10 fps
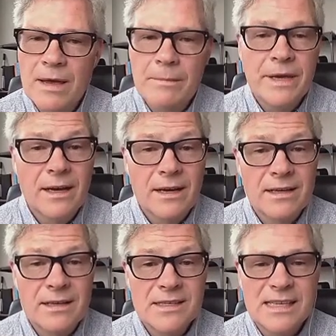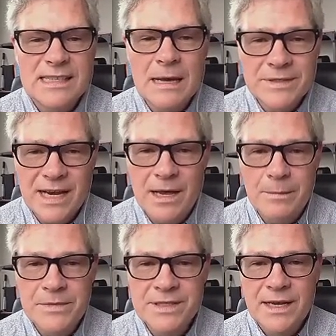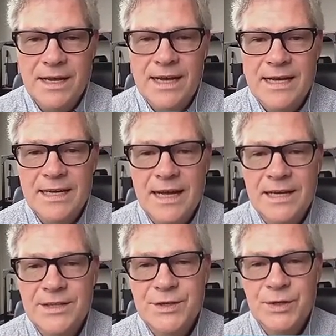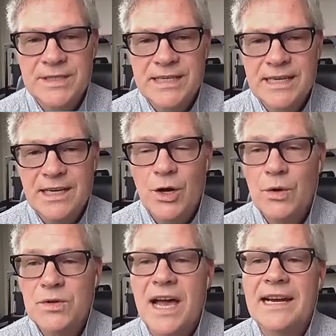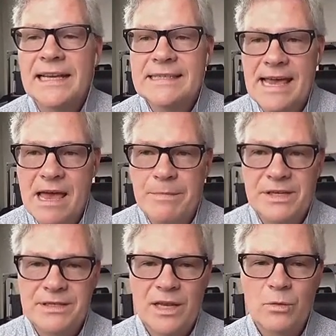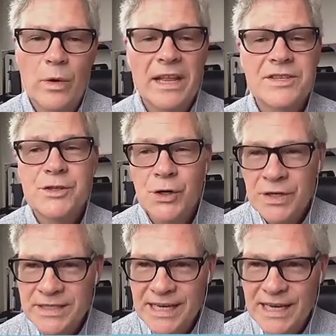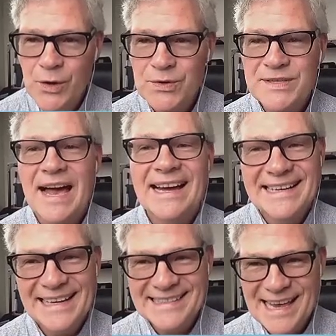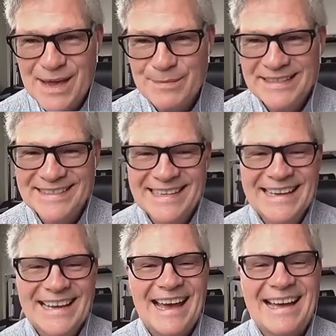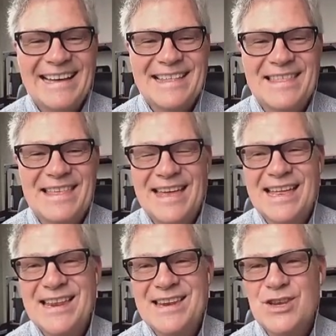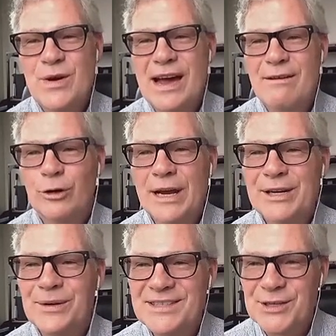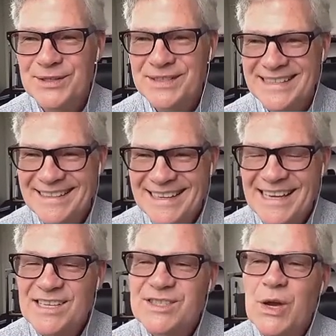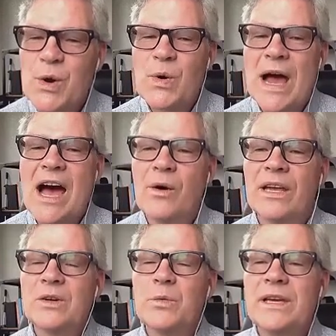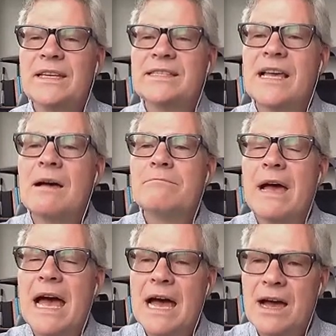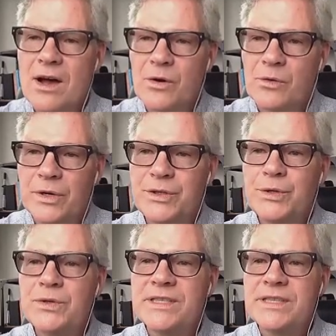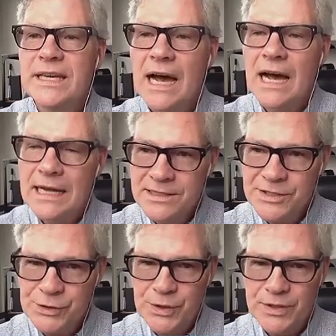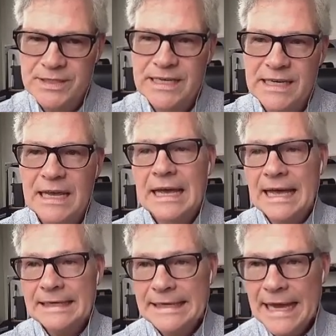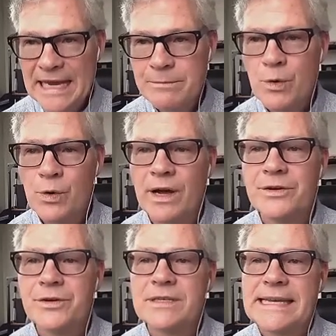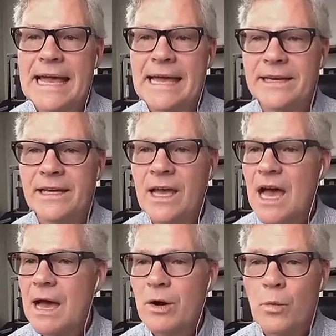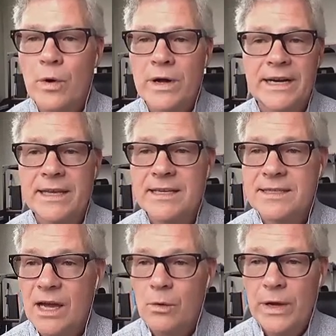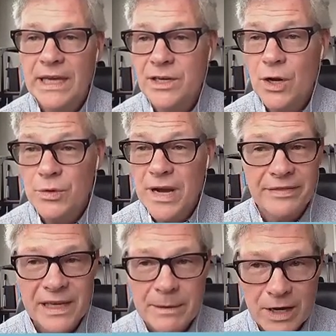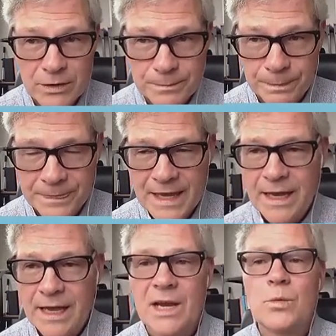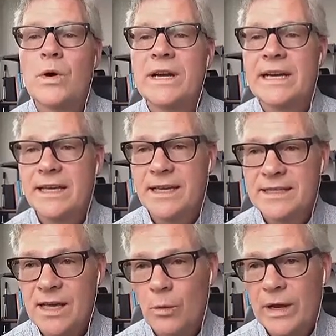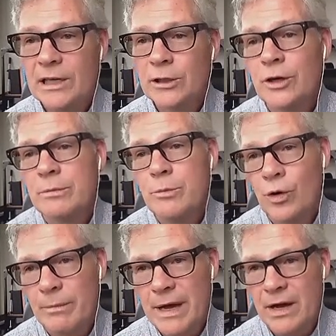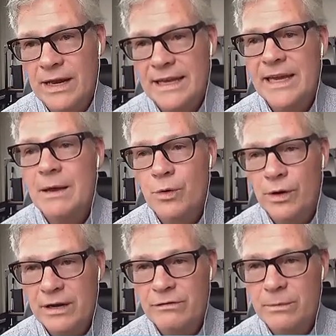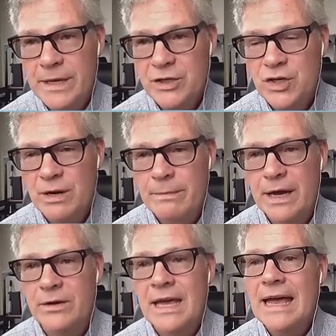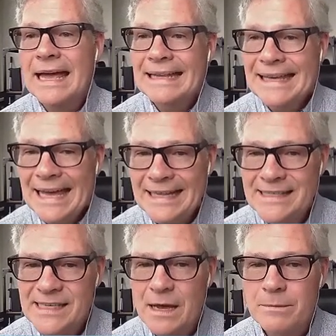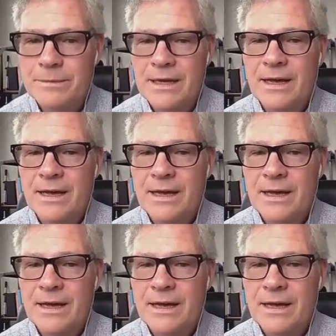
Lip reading: because sometimes uncertainty goes unexamined. And when uncertainty goes unexamined, then you have greater uncertainty. So how can we somehow reduce the uncertainty and gain more understanding about what it is that we can know nothing about and what it is that we can learn more about and get more information about and gain some